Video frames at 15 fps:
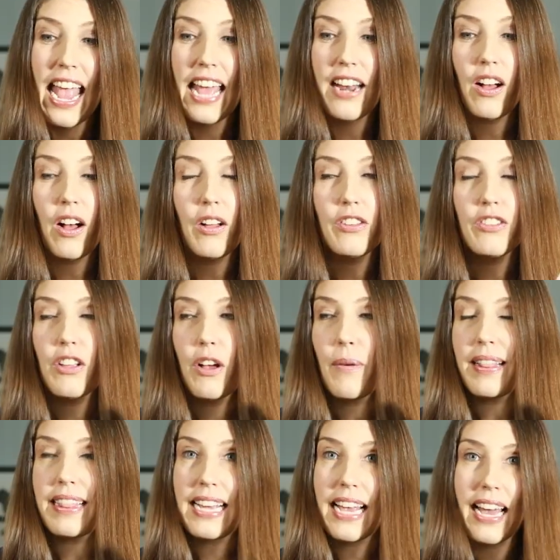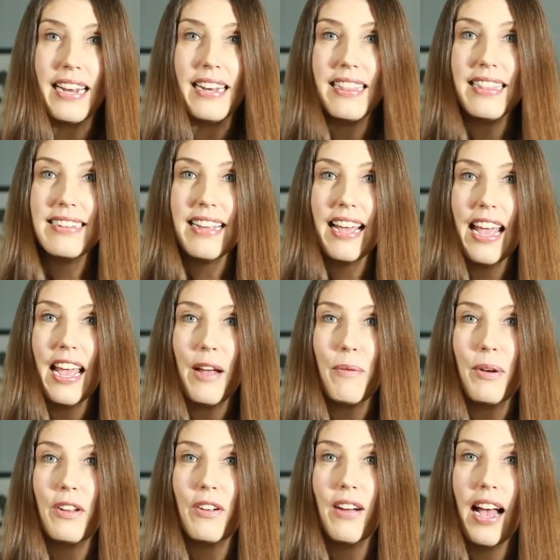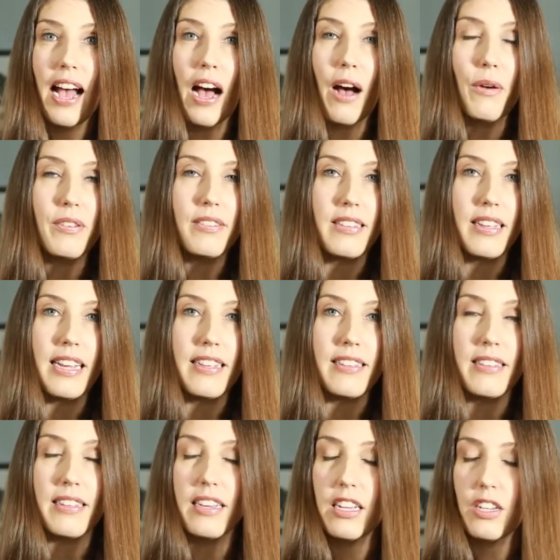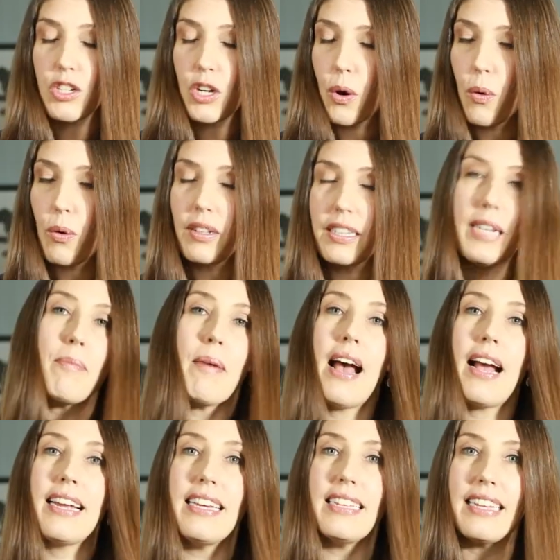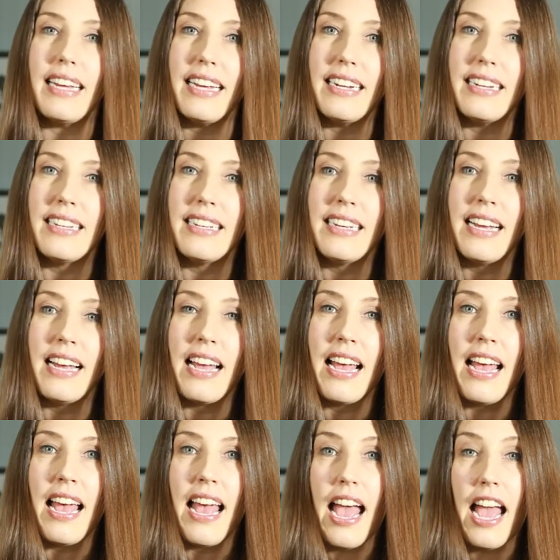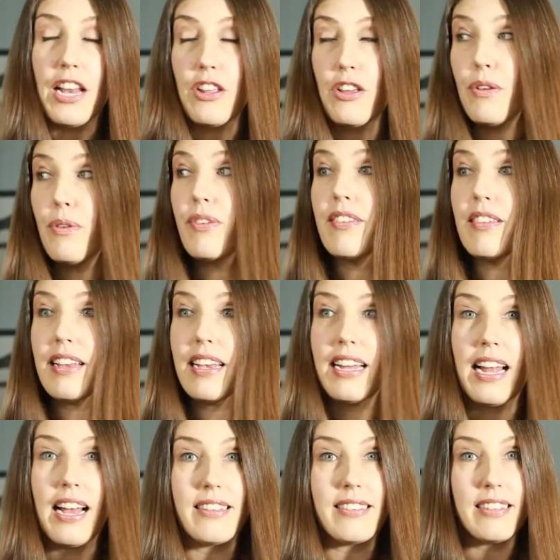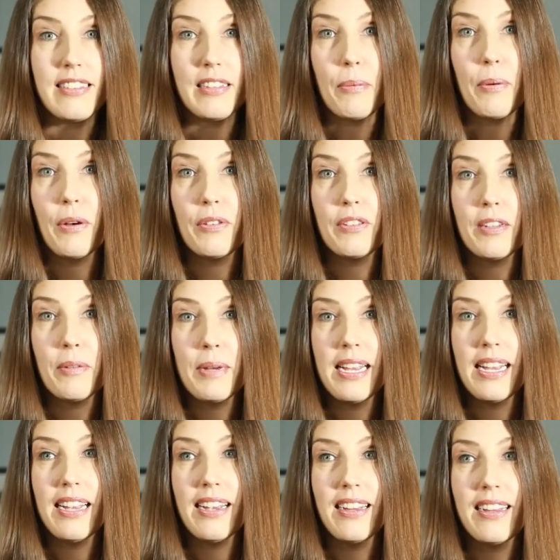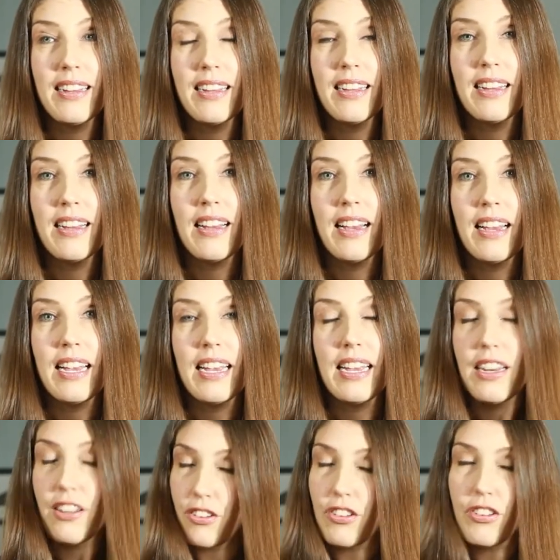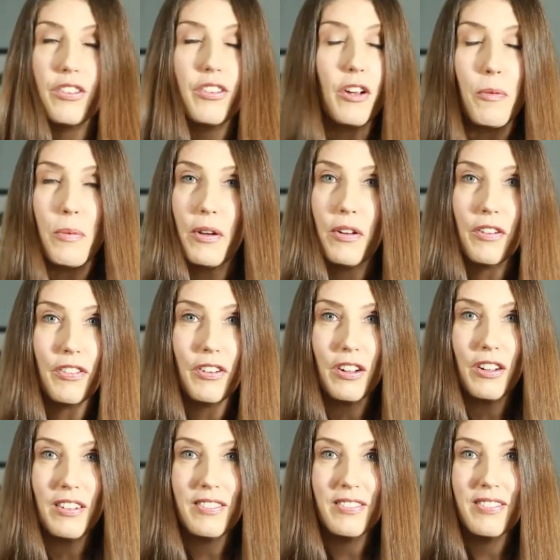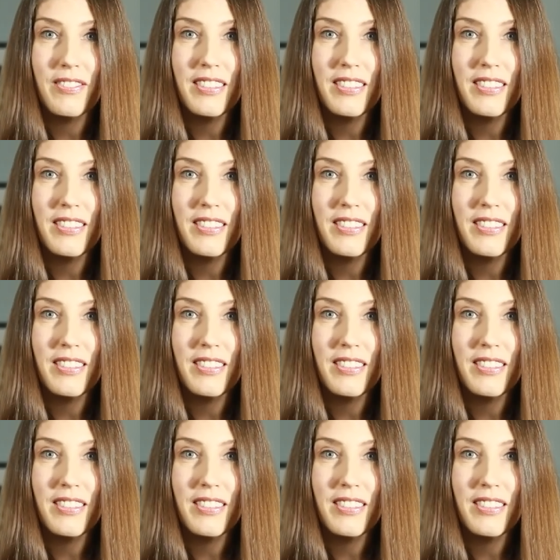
And also at the end of the day, when your house is totally immaculate and you see it as it's supposed to be, it is just so beautiful.